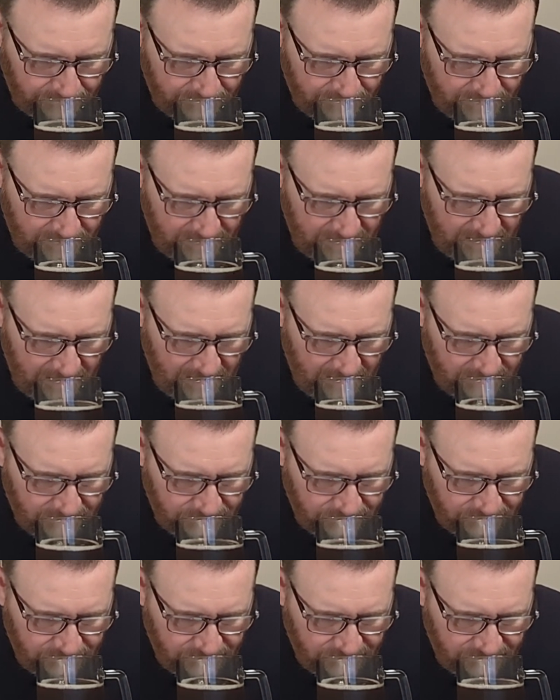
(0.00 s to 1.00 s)
But yeah,
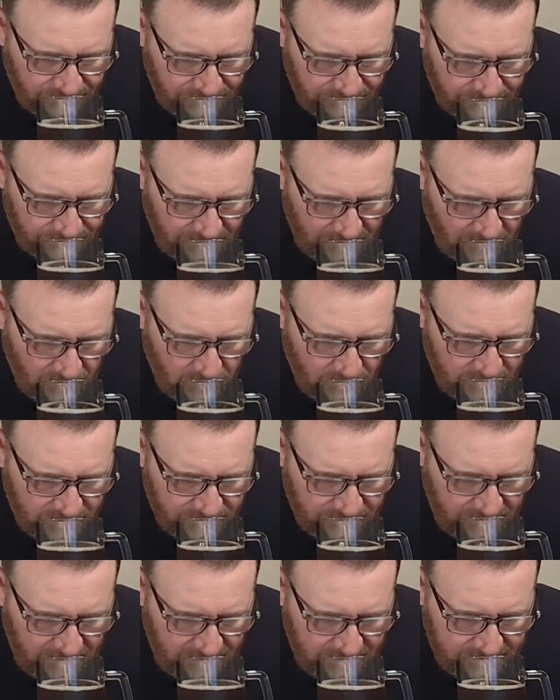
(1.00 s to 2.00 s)
the aroma's
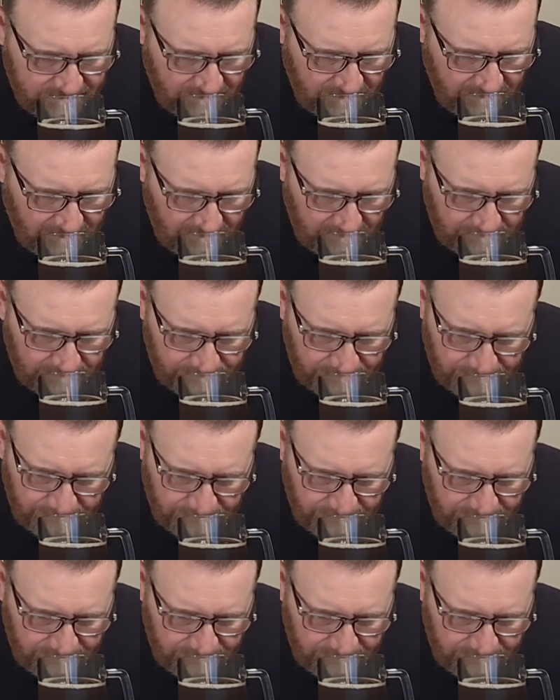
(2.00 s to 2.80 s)
very subtle.